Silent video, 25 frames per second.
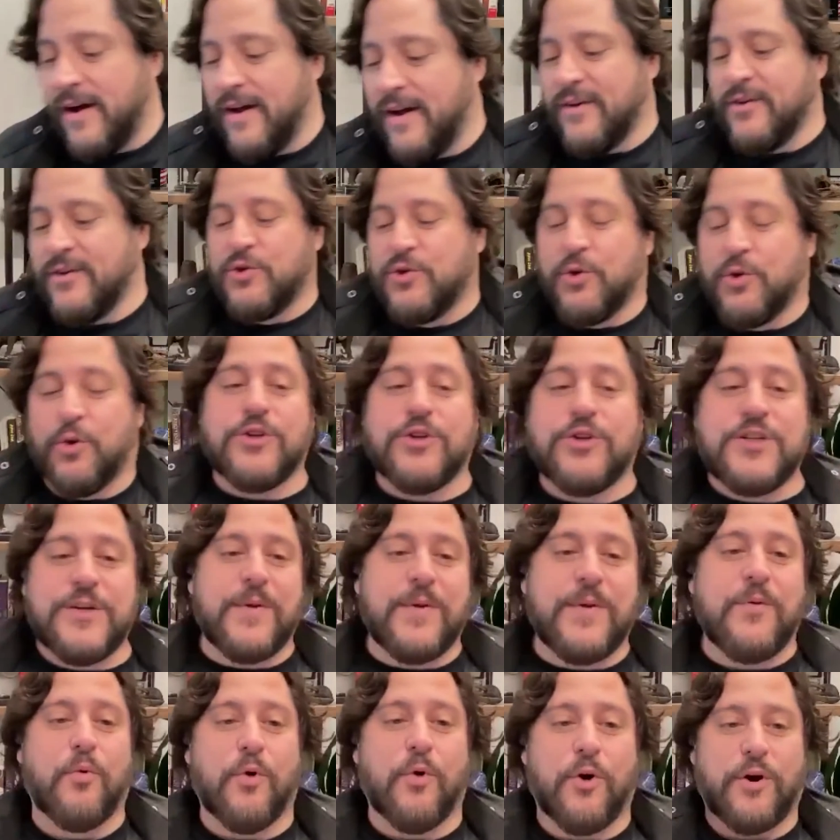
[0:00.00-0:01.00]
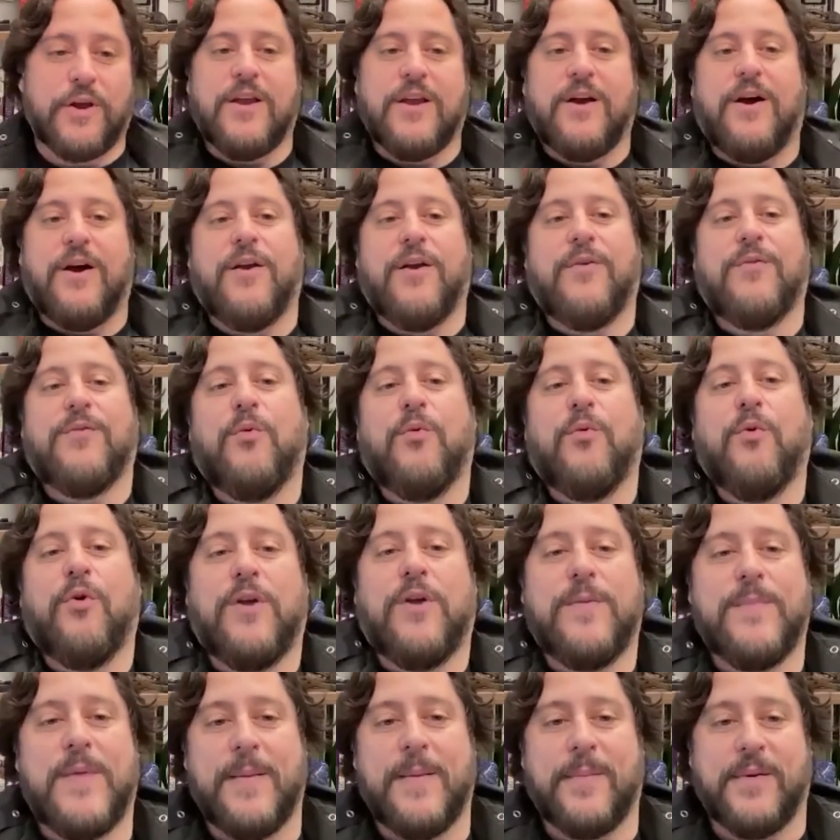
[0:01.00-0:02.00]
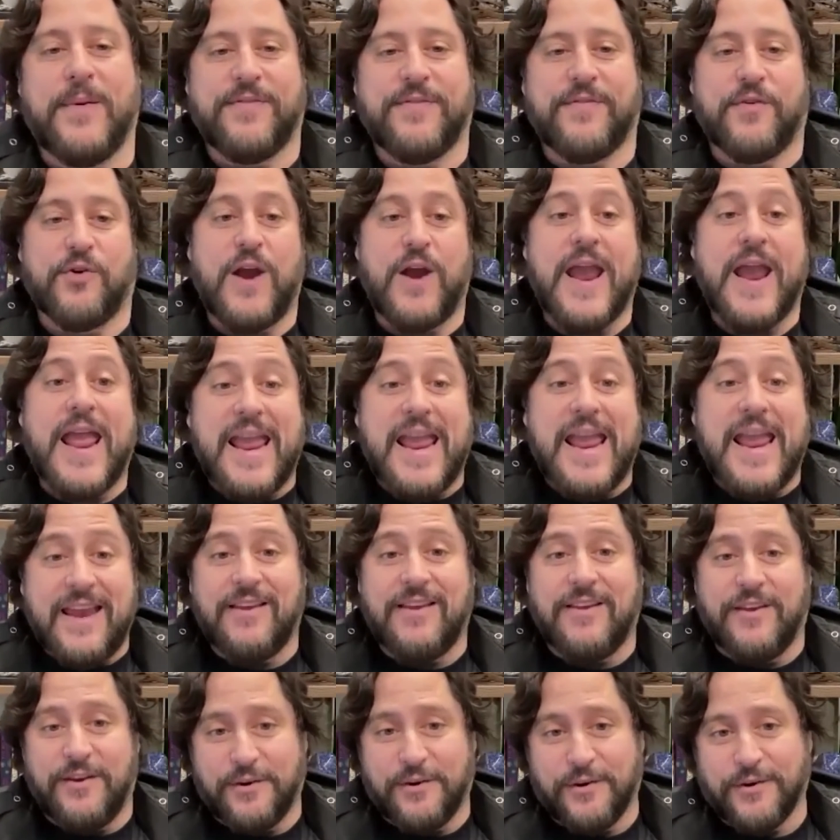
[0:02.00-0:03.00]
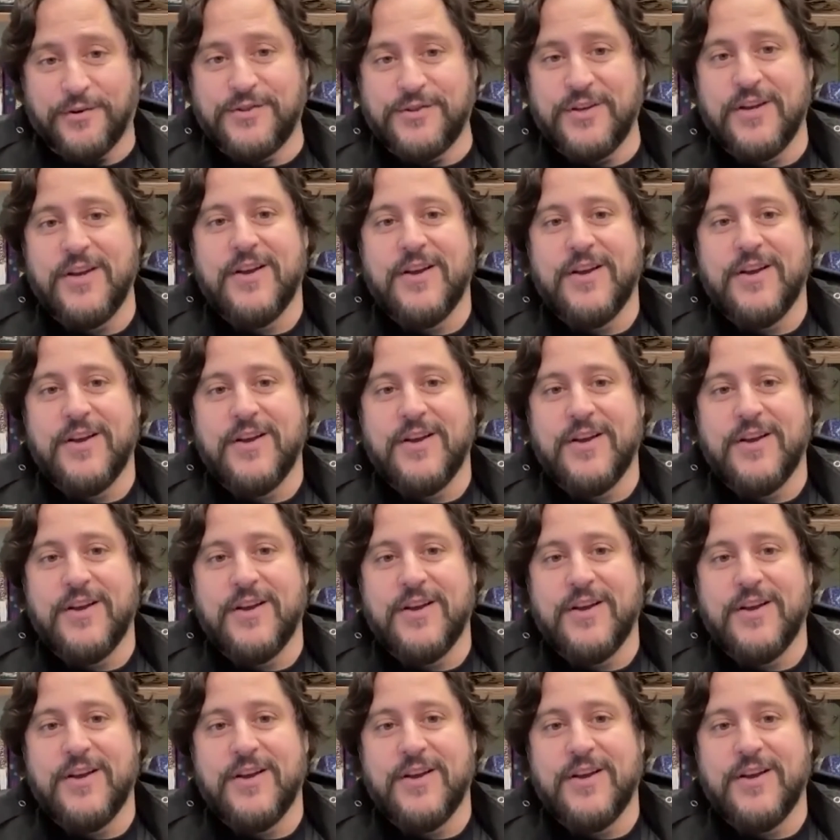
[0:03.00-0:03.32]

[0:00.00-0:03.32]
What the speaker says: George had been working on the woolly mammoth for 8 years.